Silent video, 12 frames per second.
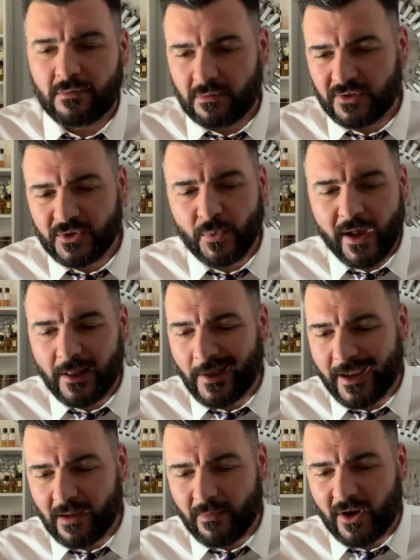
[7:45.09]
That's what I
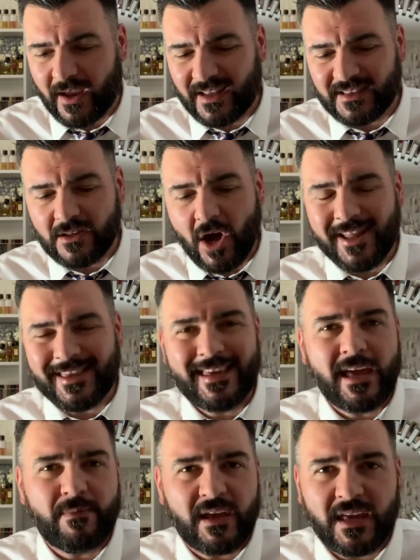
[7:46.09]
like about it. It's not
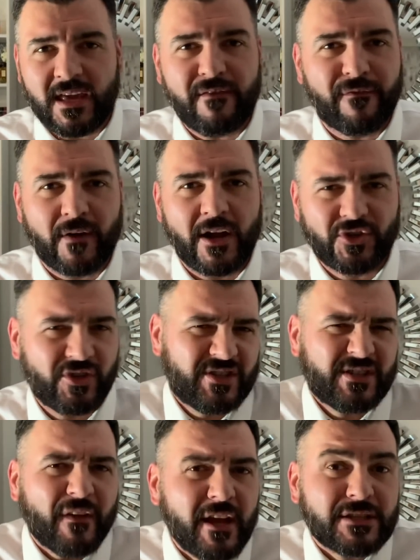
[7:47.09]
gimmicky French.
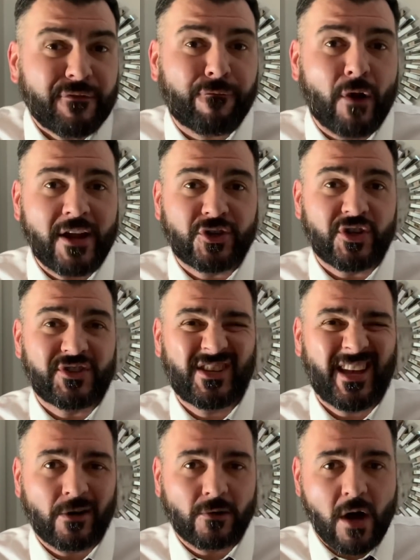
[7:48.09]
It's French. It's
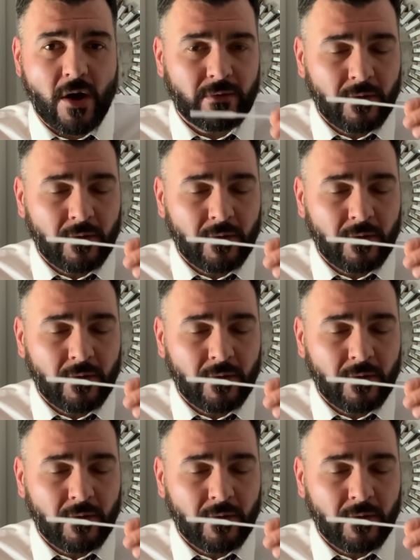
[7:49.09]
Guerlain.